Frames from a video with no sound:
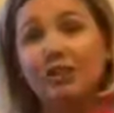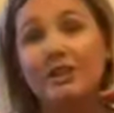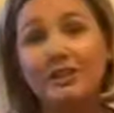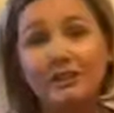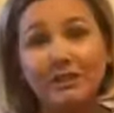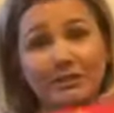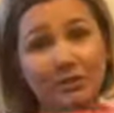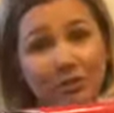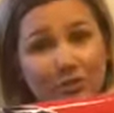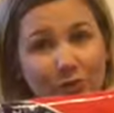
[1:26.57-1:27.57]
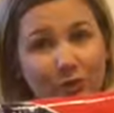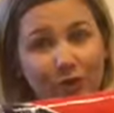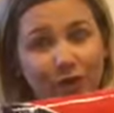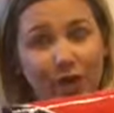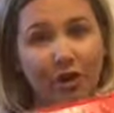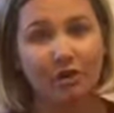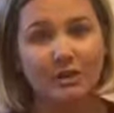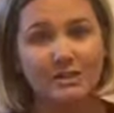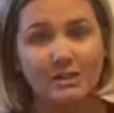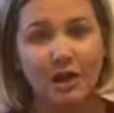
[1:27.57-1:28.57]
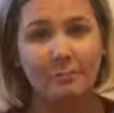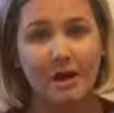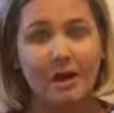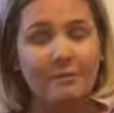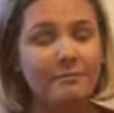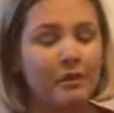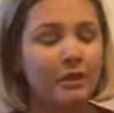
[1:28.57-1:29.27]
Tree, so 12 for $1, not bad.